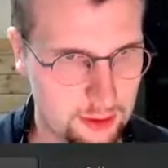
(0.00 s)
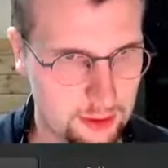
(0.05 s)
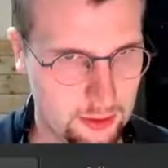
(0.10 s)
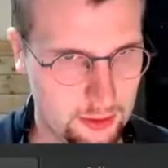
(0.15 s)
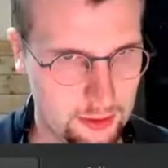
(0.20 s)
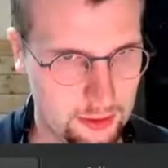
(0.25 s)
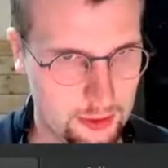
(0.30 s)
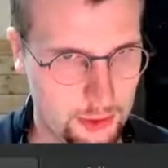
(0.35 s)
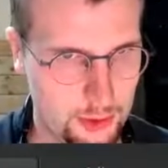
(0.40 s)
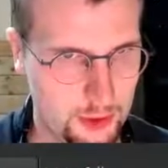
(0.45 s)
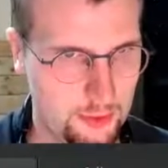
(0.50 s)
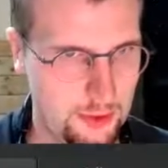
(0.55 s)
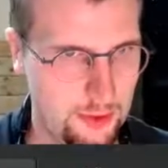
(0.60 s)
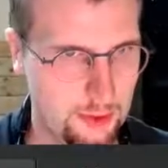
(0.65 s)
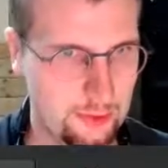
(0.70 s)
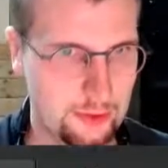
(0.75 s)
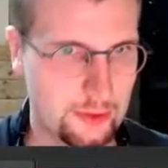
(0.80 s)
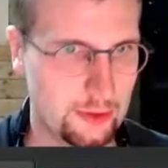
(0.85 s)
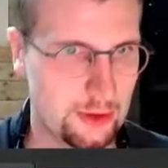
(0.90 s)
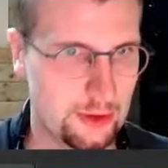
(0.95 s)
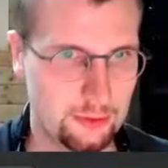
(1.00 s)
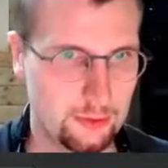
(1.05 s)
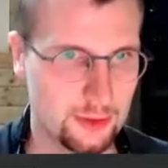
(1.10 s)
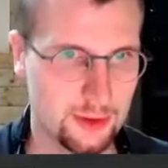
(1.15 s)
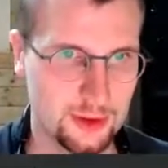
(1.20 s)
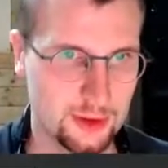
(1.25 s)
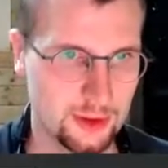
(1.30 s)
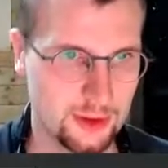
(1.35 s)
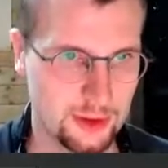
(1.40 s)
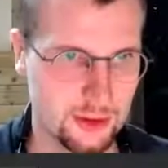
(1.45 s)
Just if you have any
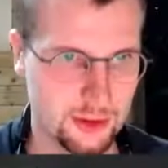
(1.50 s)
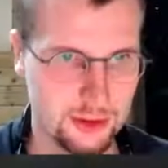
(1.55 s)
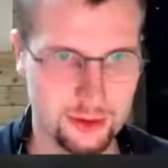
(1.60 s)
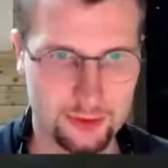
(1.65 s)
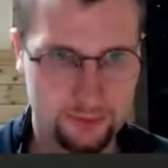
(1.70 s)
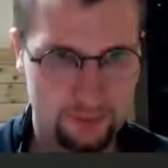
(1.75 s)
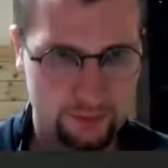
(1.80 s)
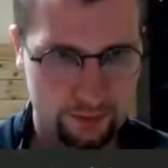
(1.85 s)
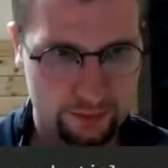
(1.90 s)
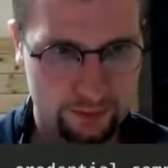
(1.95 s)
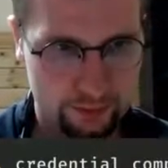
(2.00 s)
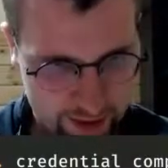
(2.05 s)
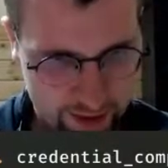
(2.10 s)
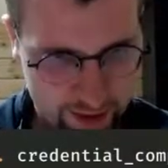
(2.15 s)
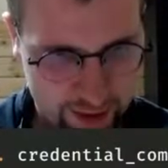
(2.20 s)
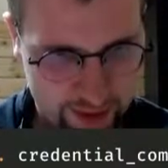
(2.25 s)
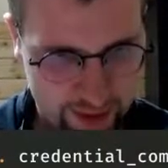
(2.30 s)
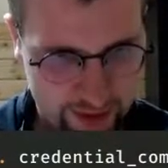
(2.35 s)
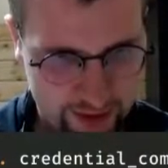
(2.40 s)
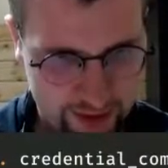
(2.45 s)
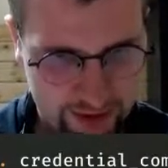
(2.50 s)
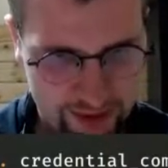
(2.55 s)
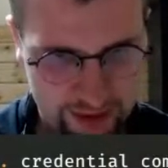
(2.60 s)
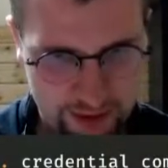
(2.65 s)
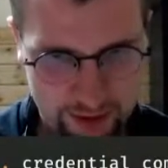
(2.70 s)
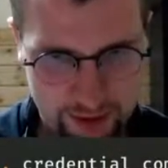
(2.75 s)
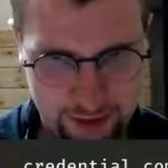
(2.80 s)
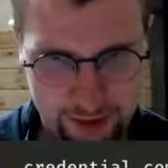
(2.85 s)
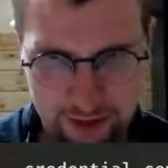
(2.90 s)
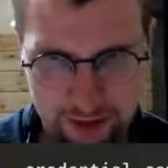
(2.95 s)
result. Cursor is
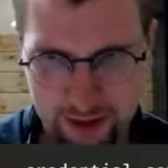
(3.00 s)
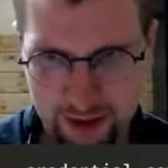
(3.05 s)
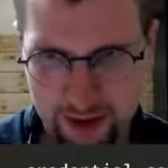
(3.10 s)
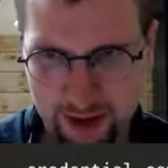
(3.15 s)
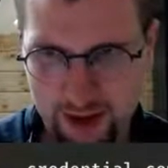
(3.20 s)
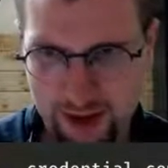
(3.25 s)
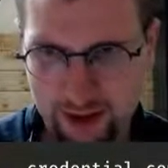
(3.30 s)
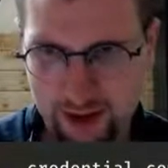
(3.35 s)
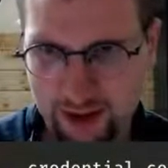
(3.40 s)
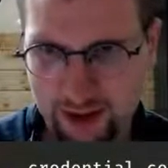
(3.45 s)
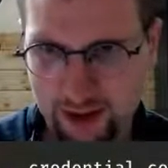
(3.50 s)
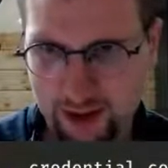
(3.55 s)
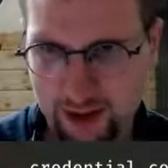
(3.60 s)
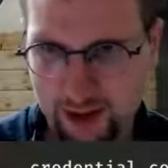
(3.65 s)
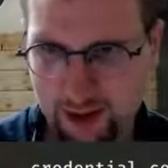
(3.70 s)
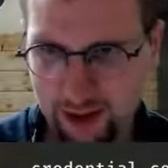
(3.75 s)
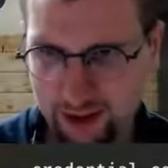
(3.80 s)
huge. Yes.